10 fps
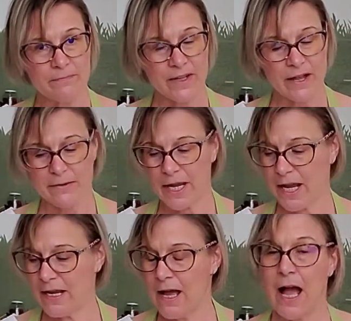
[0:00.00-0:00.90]

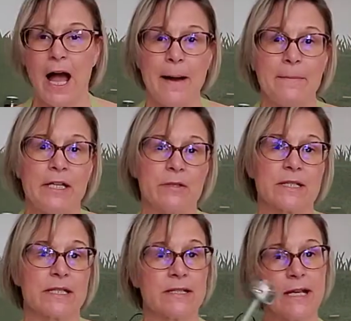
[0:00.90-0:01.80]
Okay, I'm going to use a
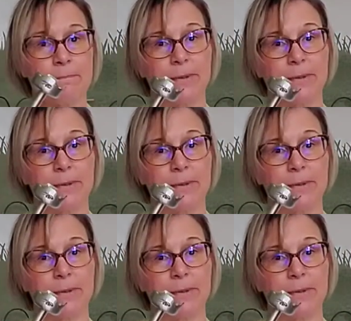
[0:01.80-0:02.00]
stick